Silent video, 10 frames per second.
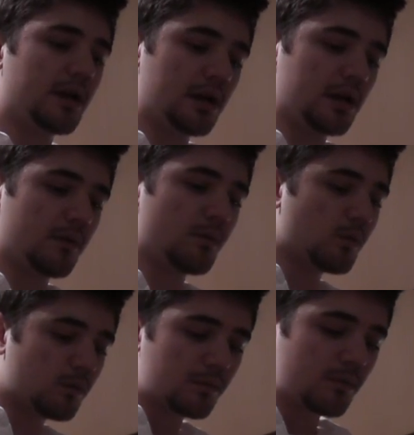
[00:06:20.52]

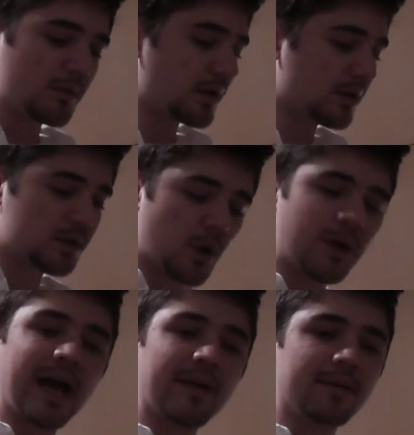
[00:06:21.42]

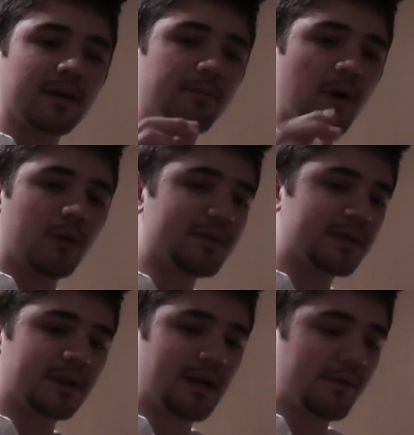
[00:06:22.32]
Don't add the
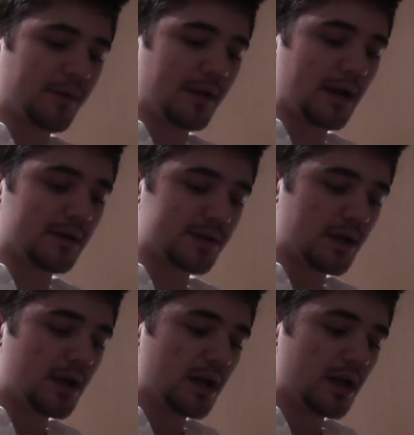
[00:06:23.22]
parmesan and everything else.